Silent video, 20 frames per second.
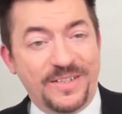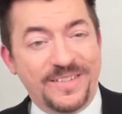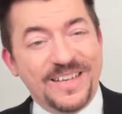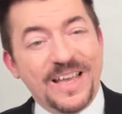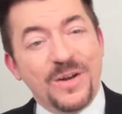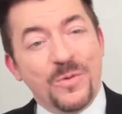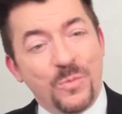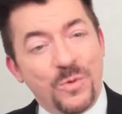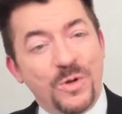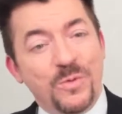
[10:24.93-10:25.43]
It's
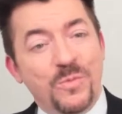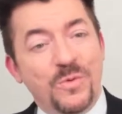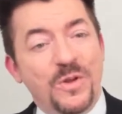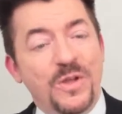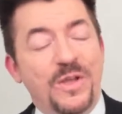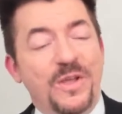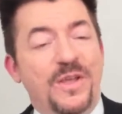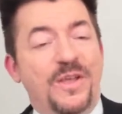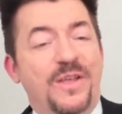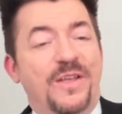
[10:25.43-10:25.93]
kind of one
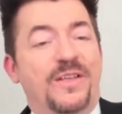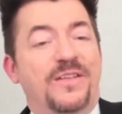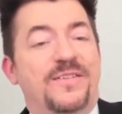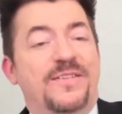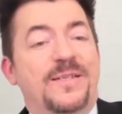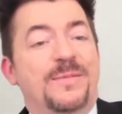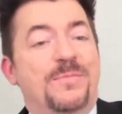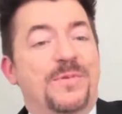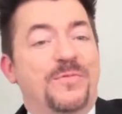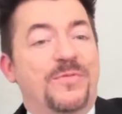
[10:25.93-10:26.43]

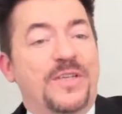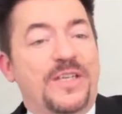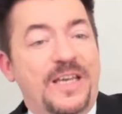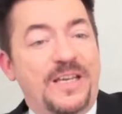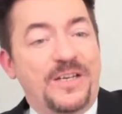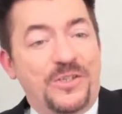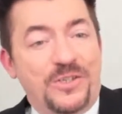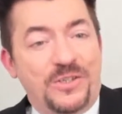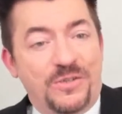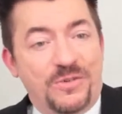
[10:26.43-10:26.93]

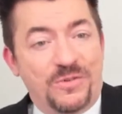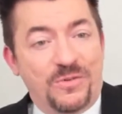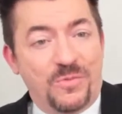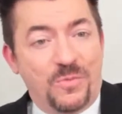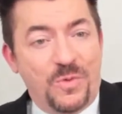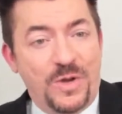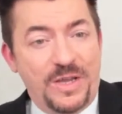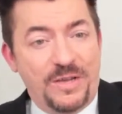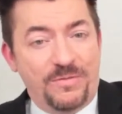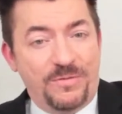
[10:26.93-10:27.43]
simplification
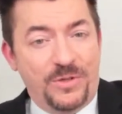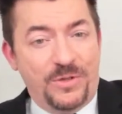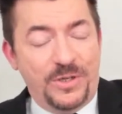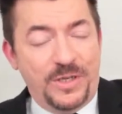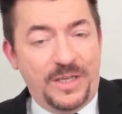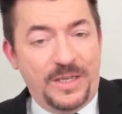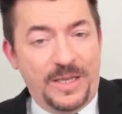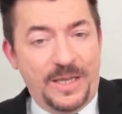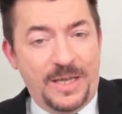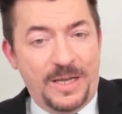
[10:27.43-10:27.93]
way of
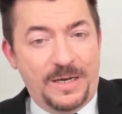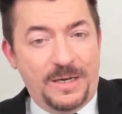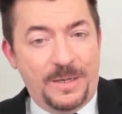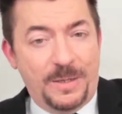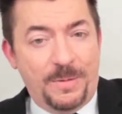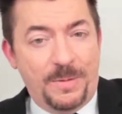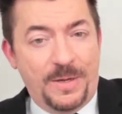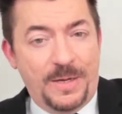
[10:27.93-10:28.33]
looking at it.